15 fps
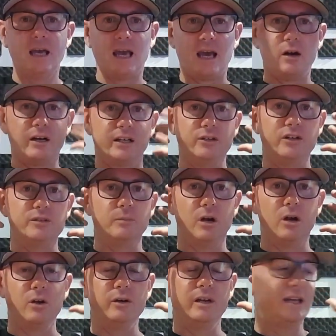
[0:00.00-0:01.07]
and I can use
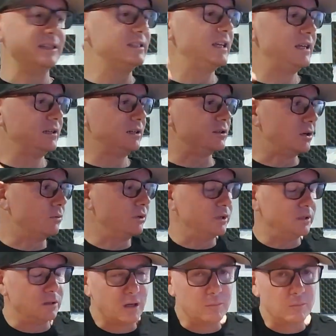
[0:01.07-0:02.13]
my own headset because I
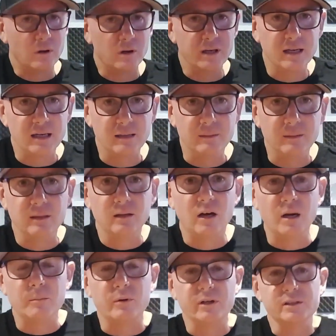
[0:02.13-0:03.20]
really like my
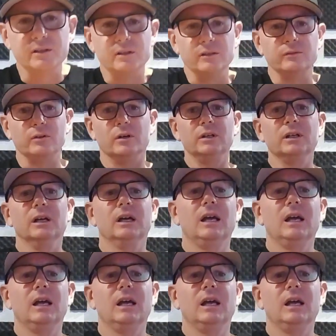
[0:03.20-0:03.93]
HyperX that I've got.